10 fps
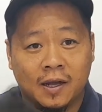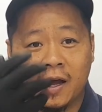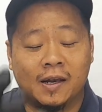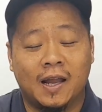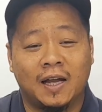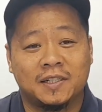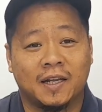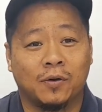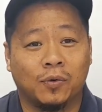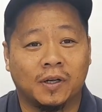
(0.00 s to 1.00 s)
And
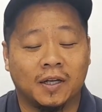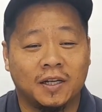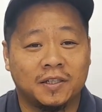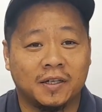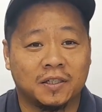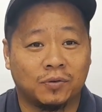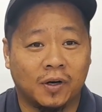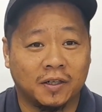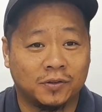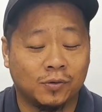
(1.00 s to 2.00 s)
lastly, when the engine is
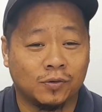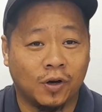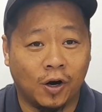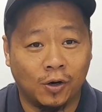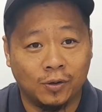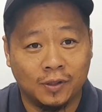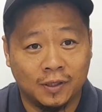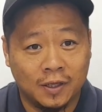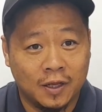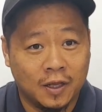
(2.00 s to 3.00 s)
running too cold,
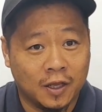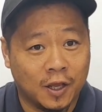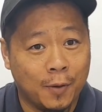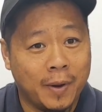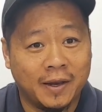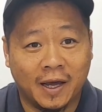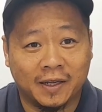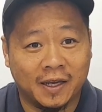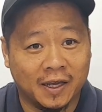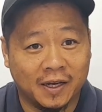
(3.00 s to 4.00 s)
you may not
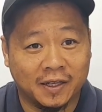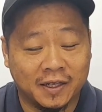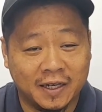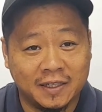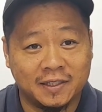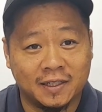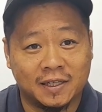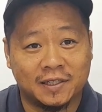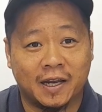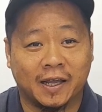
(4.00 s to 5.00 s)
get any heat
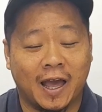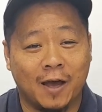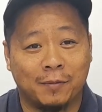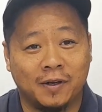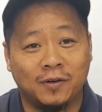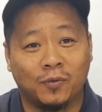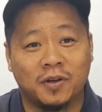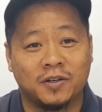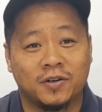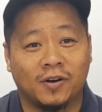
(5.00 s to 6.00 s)
inside the cabin when
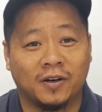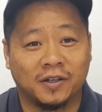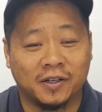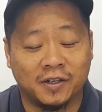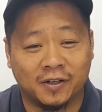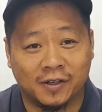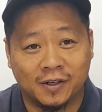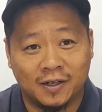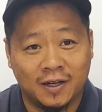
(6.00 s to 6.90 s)
you turn on the heater.